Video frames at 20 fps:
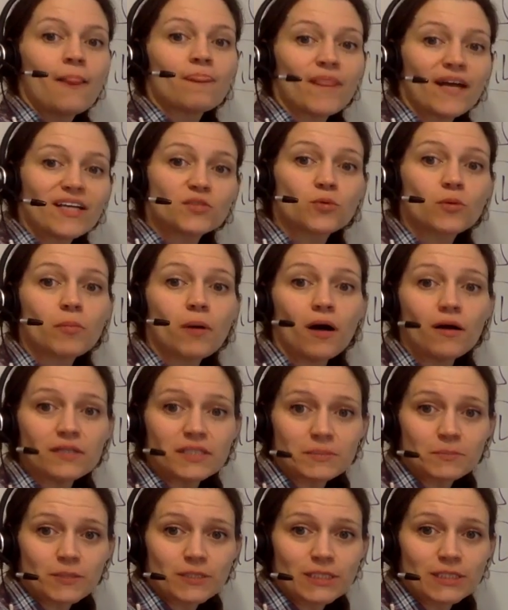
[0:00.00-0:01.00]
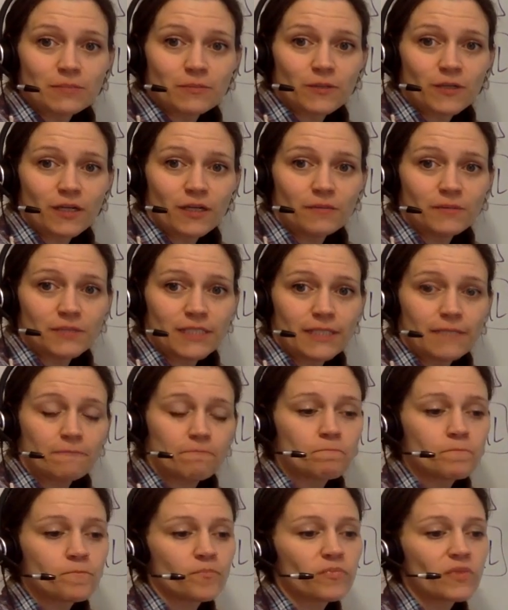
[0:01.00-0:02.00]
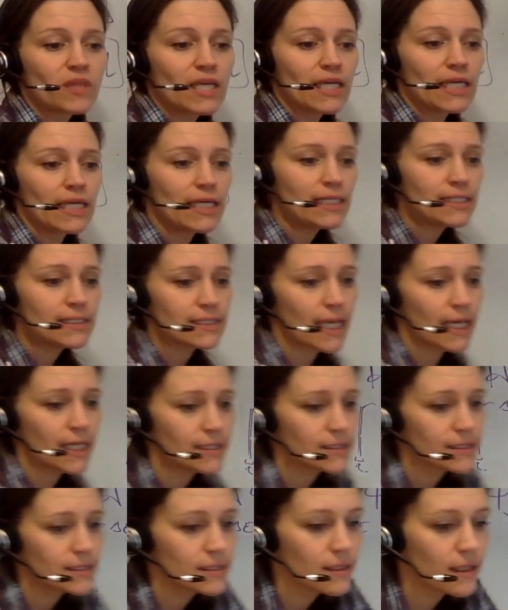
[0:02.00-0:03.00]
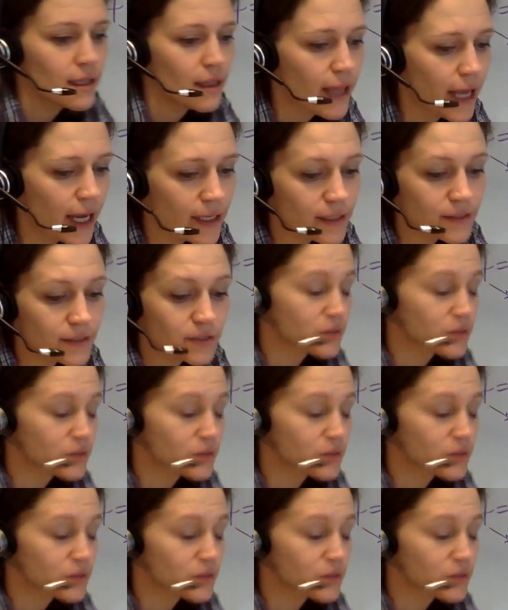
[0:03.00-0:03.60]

That's where Pauli's principle comes in. He says that, so